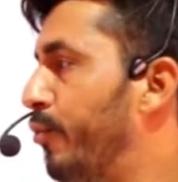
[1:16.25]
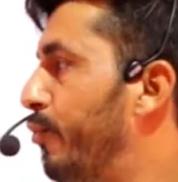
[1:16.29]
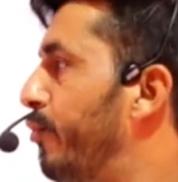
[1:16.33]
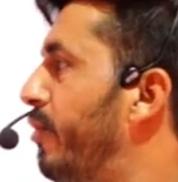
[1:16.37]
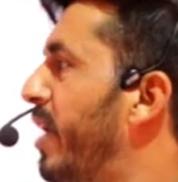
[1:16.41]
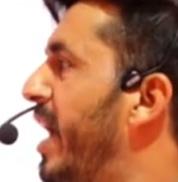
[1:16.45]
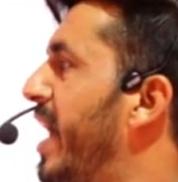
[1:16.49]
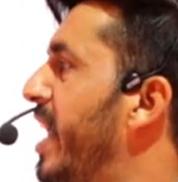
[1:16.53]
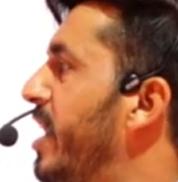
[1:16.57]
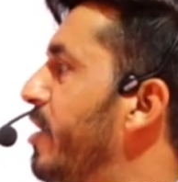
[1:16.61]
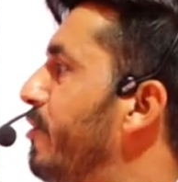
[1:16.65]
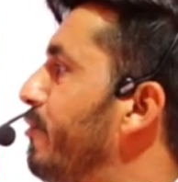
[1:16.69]

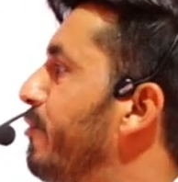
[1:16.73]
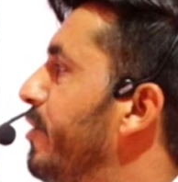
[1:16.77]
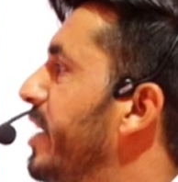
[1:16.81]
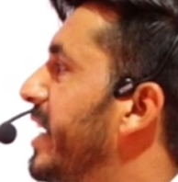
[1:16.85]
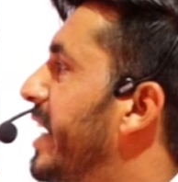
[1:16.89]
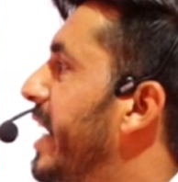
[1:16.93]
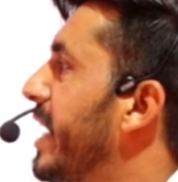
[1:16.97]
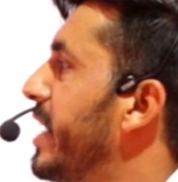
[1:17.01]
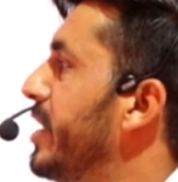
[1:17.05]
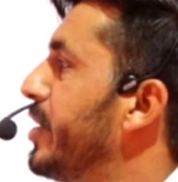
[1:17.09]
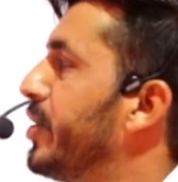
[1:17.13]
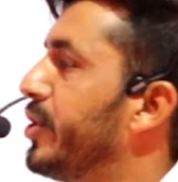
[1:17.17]
When we
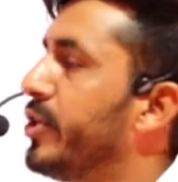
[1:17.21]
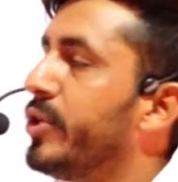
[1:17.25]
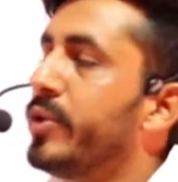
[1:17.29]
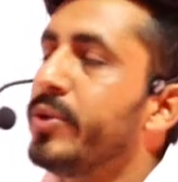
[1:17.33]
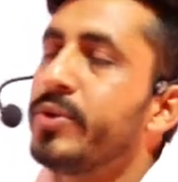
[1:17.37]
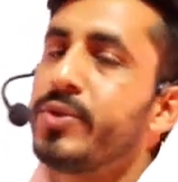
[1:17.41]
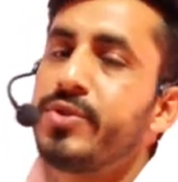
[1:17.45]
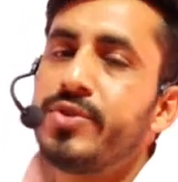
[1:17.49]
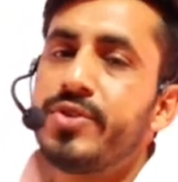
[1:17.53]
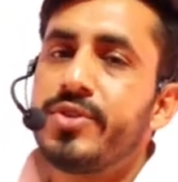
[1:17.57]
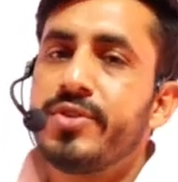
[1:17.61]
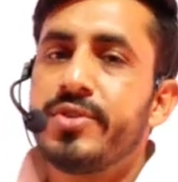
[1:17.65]
can
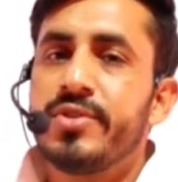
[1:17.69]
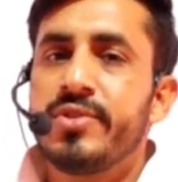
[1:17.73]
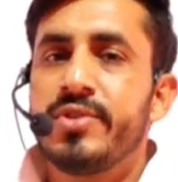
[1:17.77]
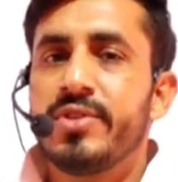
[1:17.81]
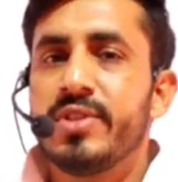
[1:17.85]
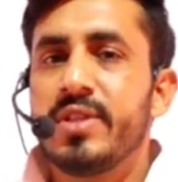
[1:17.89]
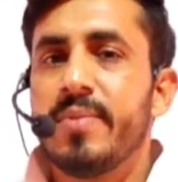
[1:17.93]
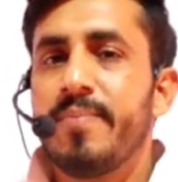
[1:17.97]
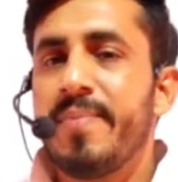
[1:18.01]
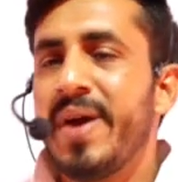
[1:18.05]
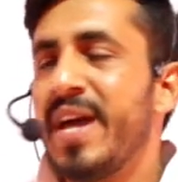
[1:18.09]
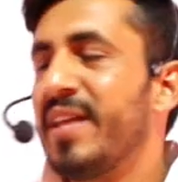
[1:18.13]
use
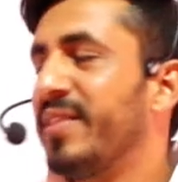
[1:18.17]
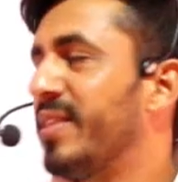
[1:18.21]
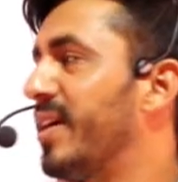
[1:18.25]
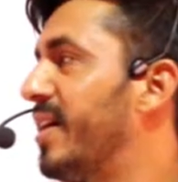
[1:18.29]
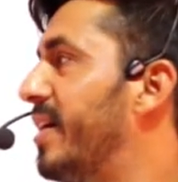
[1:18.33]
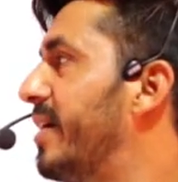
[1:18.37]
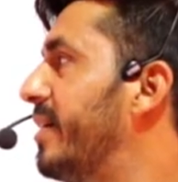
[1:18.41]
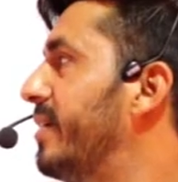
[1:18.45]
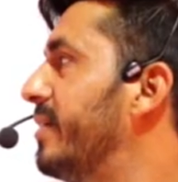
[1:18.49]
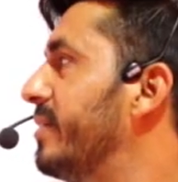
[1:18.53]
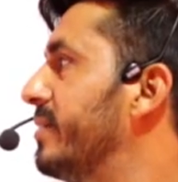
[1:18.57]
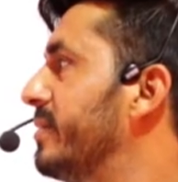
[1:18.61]
the
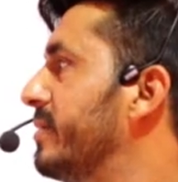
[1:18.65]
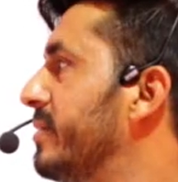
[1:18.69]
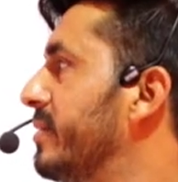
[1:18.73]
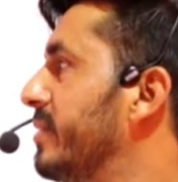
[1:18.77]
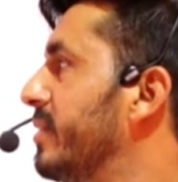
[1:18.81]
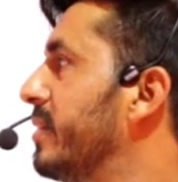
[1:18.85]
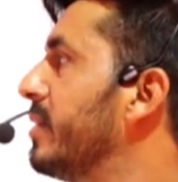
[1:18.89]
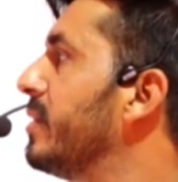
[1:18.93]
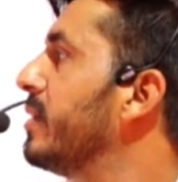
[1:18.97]
method,